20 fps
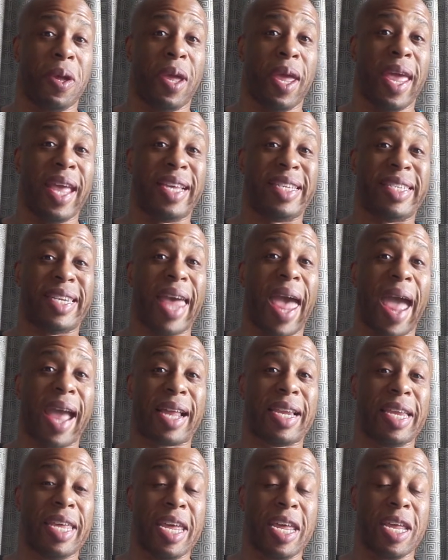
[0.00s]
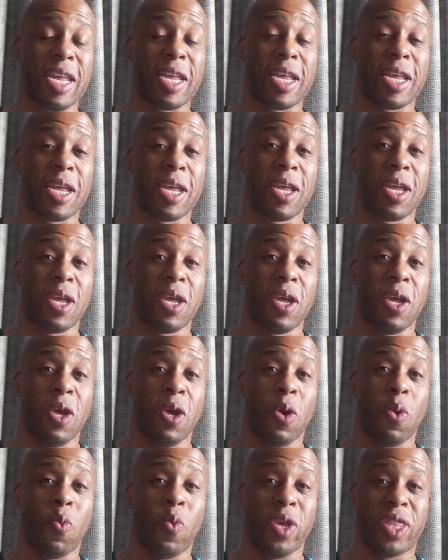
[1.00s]
exactly
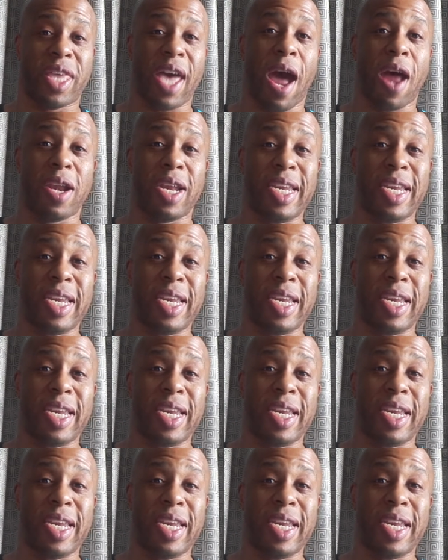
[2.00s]
without